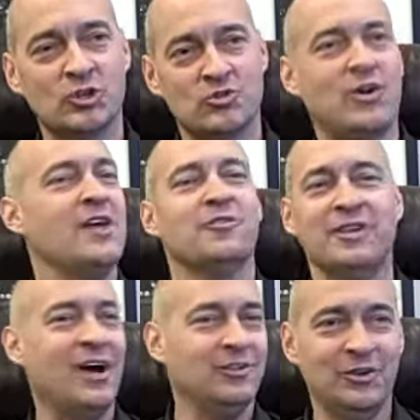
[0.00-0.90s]
driver
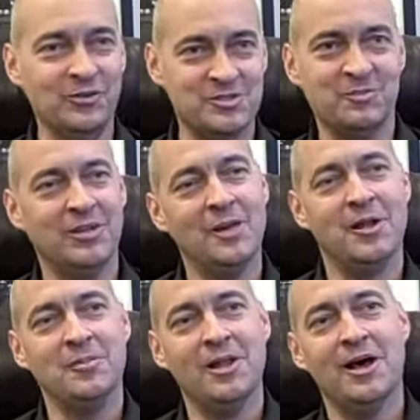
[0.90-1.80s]
downloads and blah
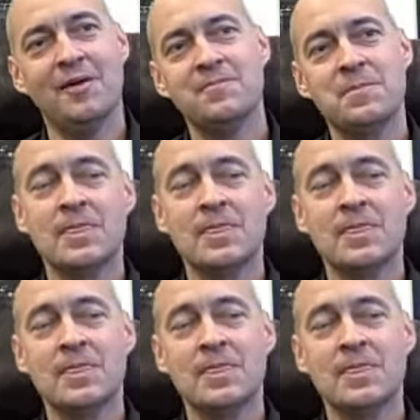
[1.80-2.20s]
blah blah.